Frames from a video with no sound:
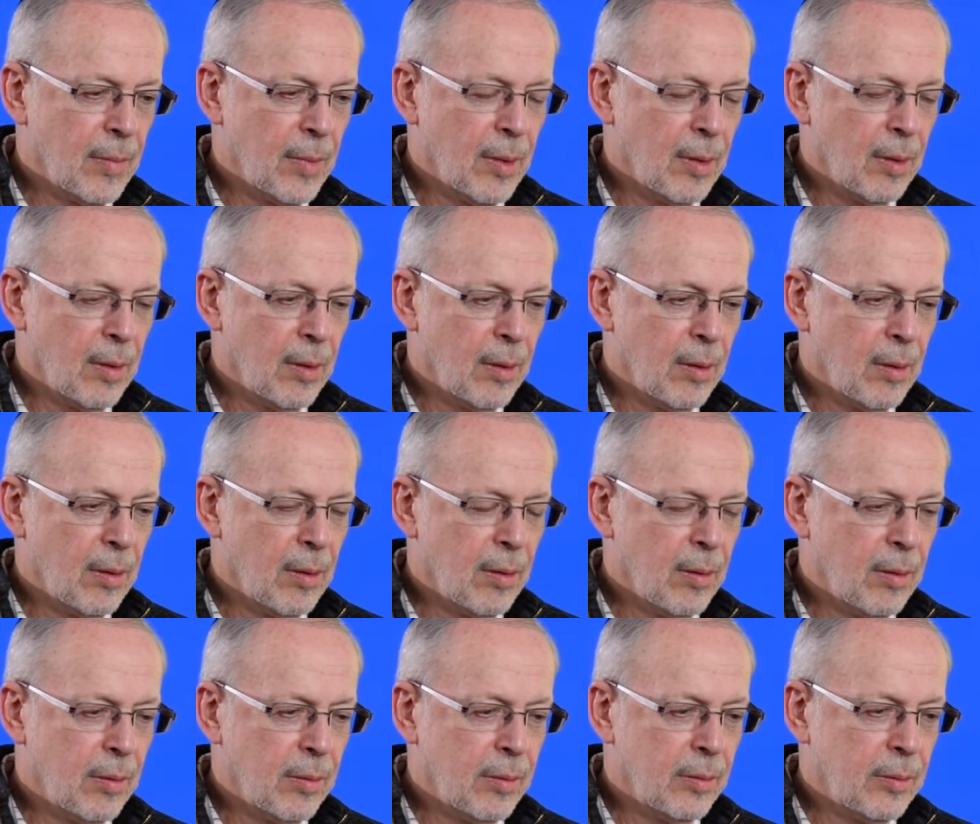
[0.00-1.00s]

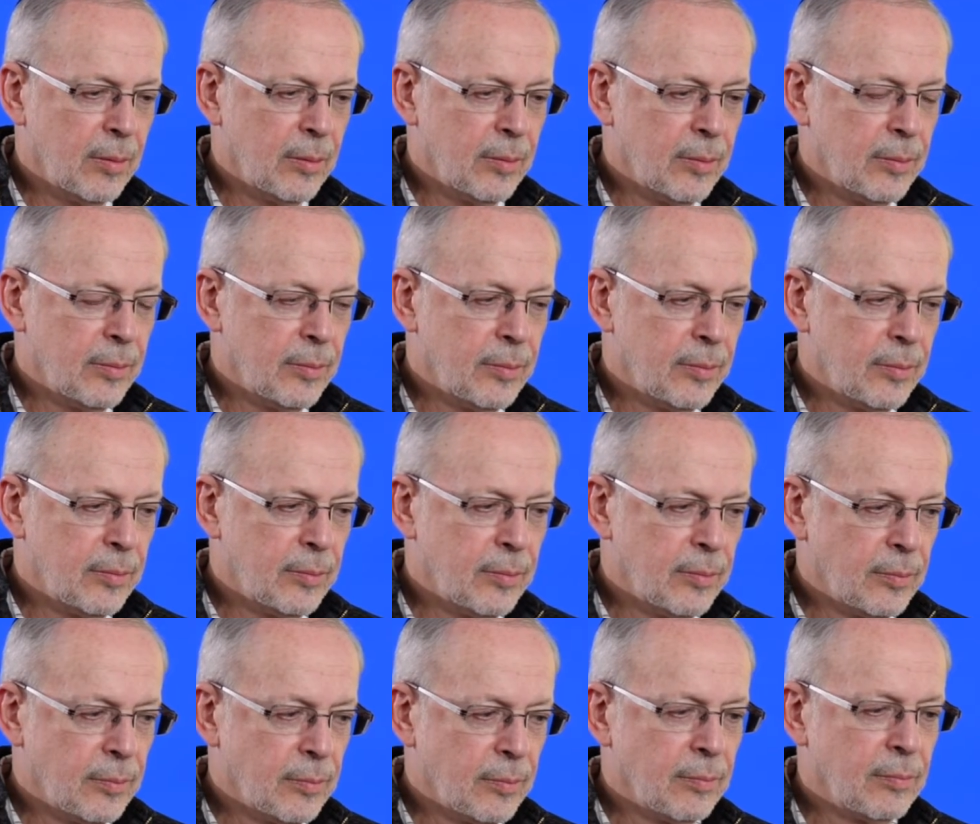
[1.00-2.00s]

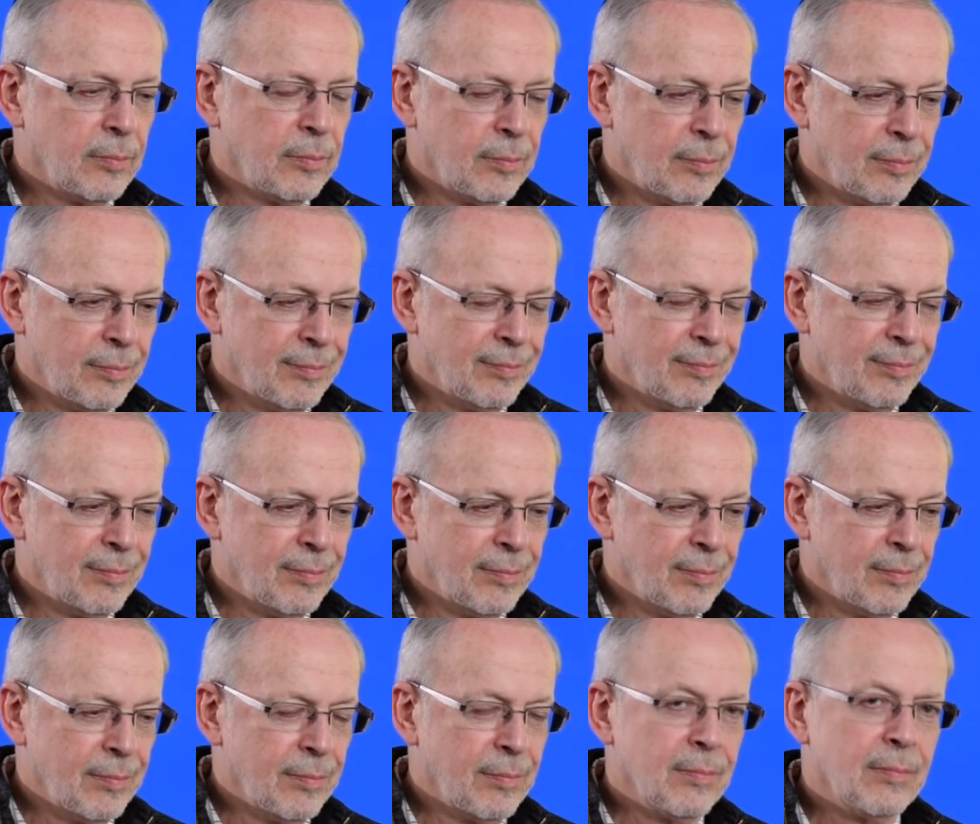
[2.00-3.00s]

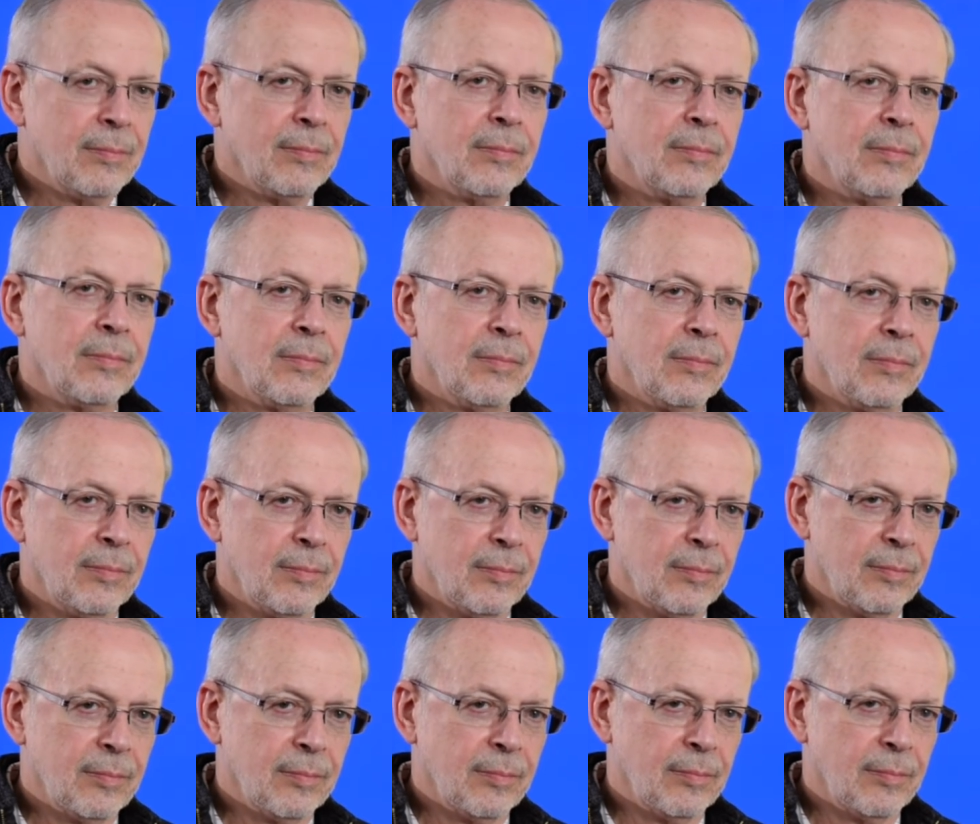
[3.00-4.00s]

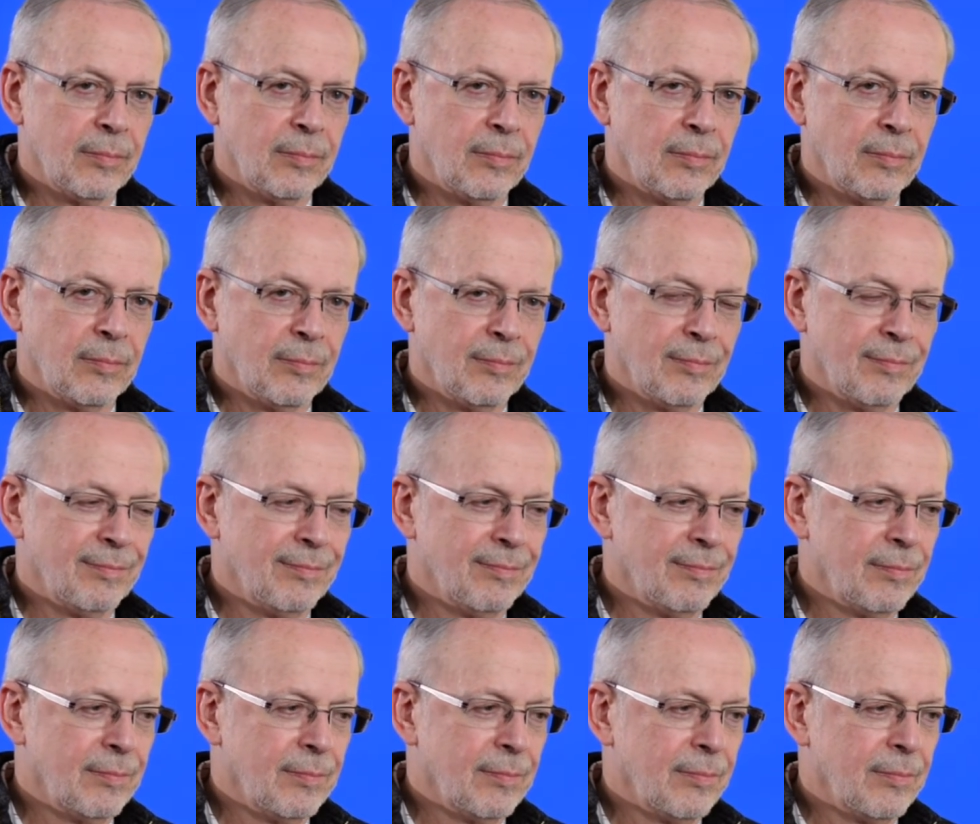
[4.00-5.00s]

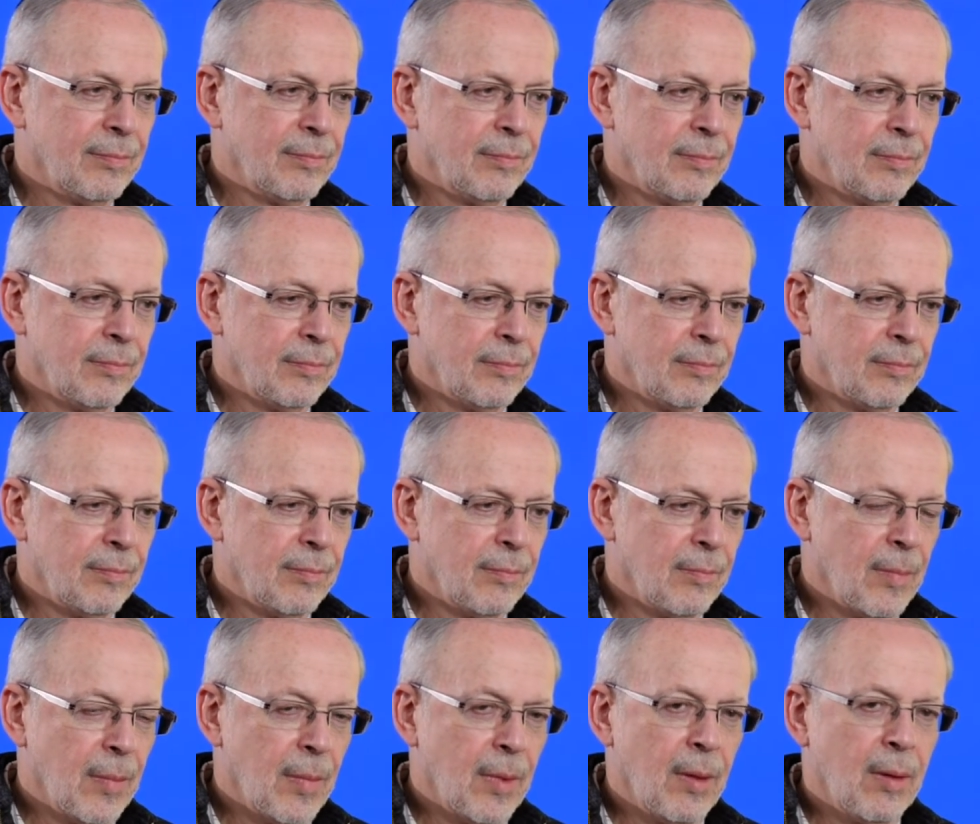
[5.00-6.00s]

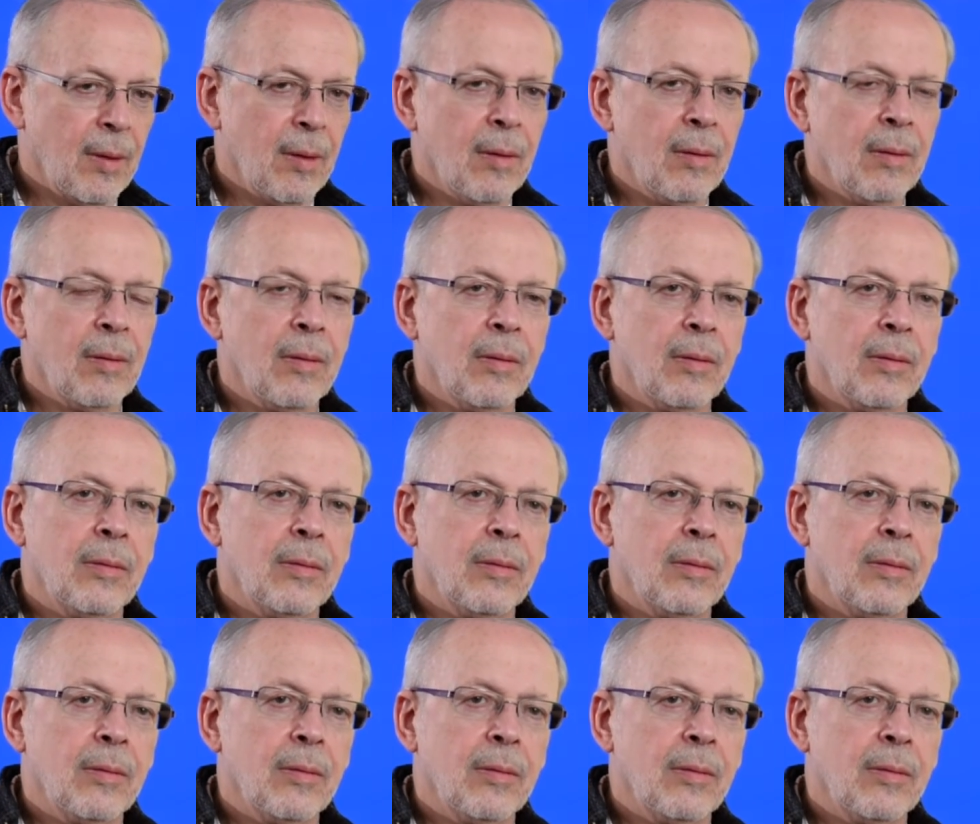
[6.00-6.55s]
No words are spoken by the person on screen.